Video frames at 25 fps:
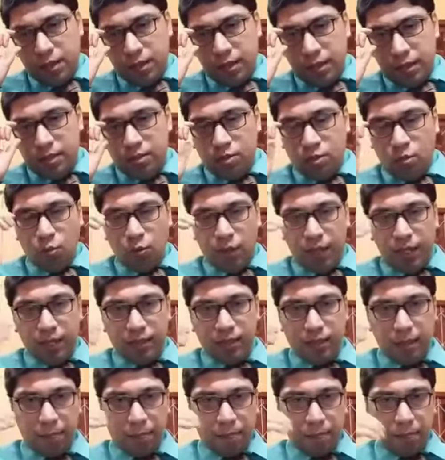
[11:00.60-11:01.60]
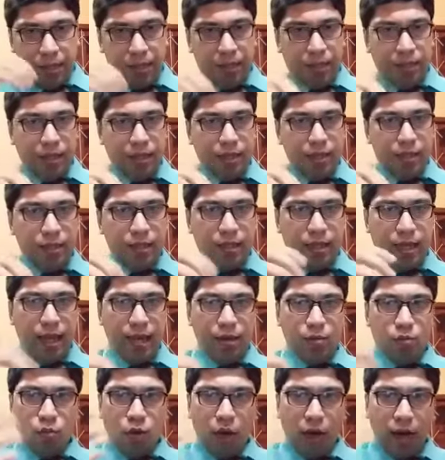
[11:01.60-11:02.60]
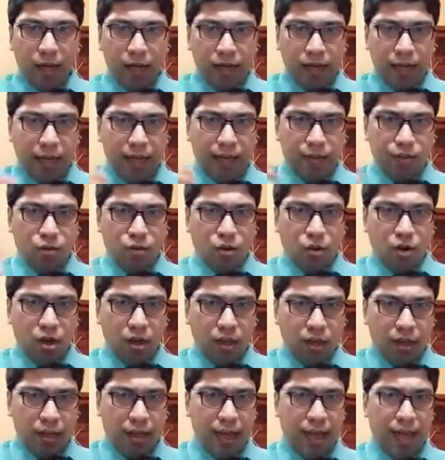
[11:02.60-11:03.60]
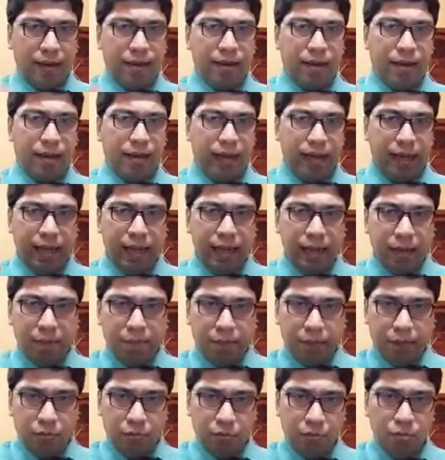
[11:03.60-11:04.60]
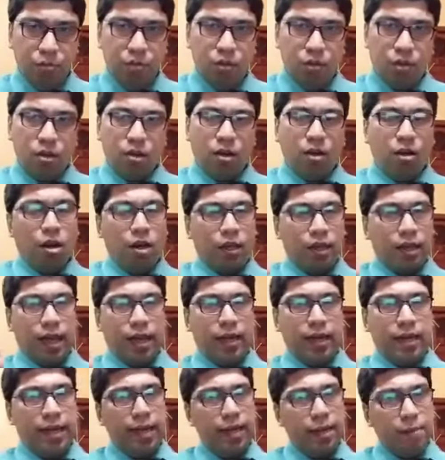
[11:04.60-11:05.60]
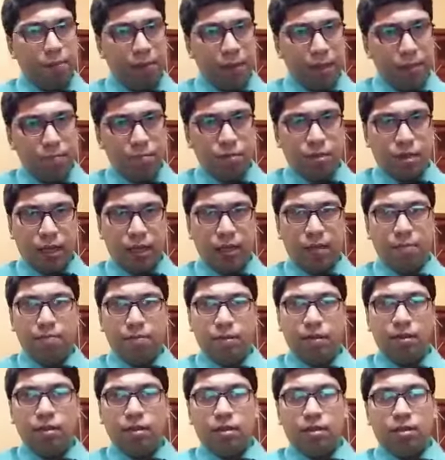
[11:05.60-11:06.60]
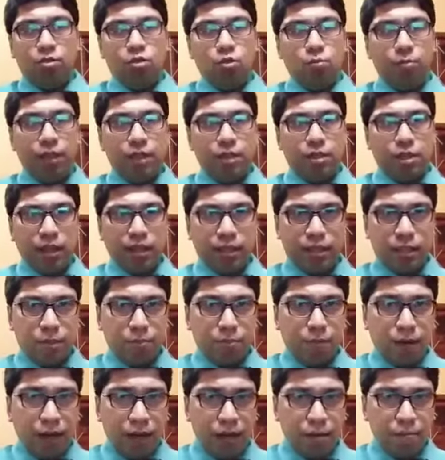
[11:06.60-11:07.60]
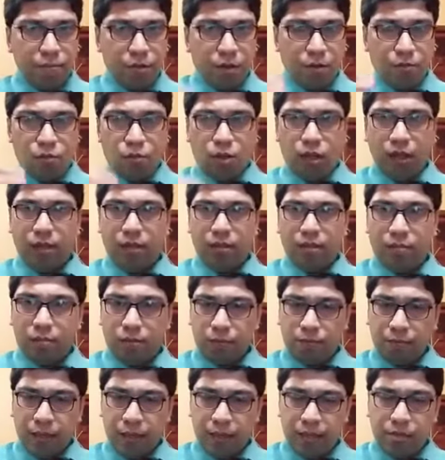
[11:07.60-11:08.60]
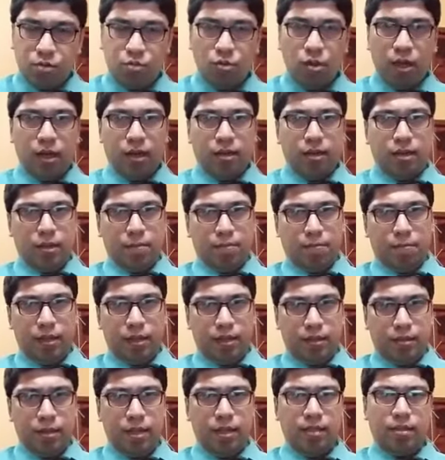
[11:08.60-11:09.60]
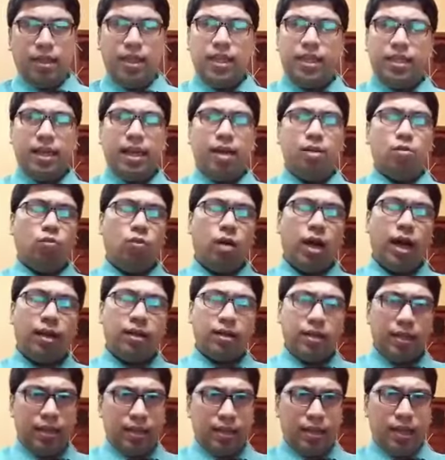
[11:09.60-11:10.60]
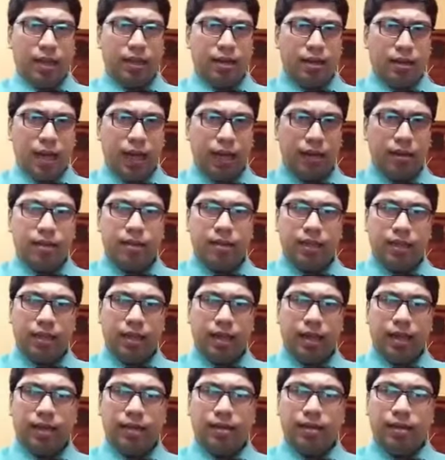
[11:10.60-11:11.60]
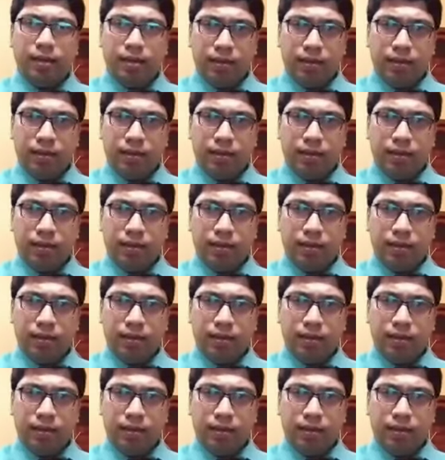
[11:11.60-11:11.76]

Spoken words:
is when the patient can walk, can talk, can help you or can help himself to be transferred from one place to another place. That he can walk, he can run, he can